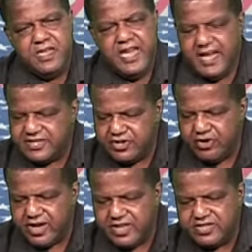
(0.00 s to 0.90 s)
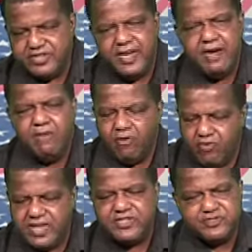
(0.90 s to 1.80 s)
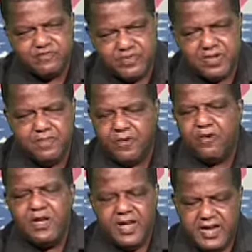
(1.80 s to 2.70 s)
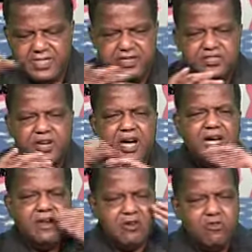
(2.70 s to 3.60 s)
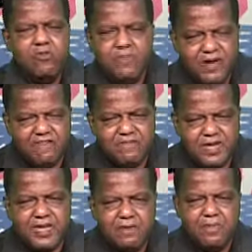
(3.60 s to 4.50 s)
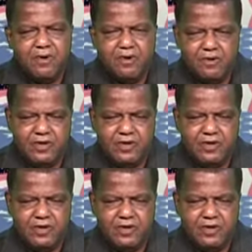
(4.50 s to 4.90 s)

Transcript: and to condemn a race of people, an entire group of people,